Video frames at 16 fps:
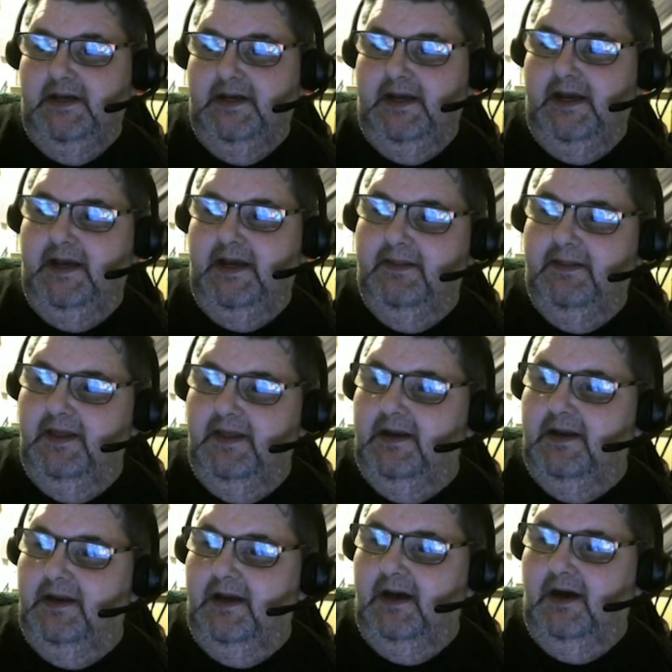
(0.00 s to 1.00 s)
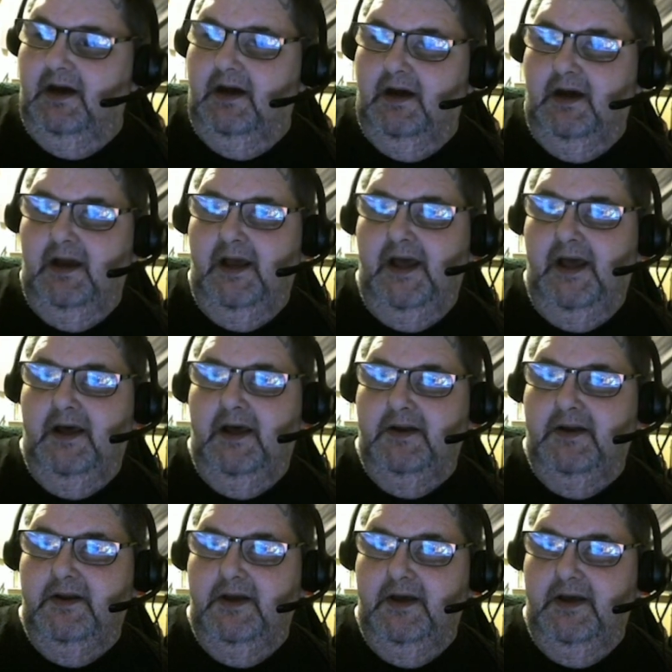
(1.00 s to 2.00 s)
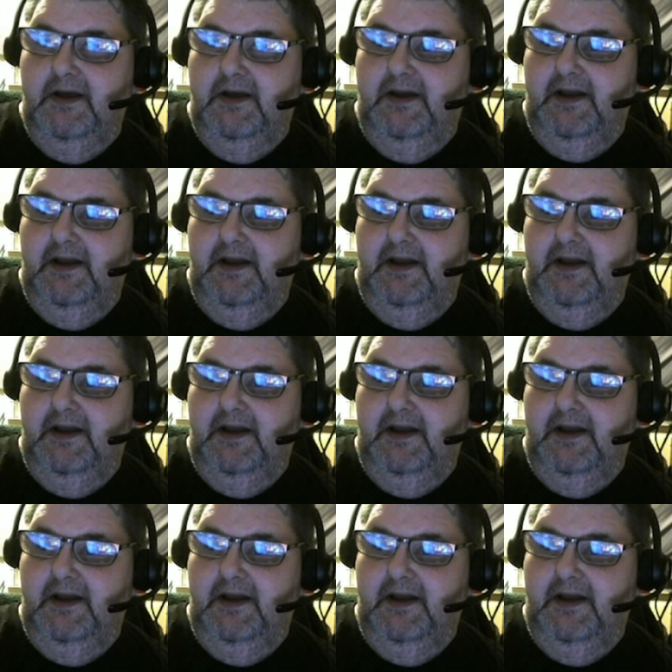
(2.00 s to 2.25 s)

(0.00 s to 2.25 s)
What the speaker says: and then I had an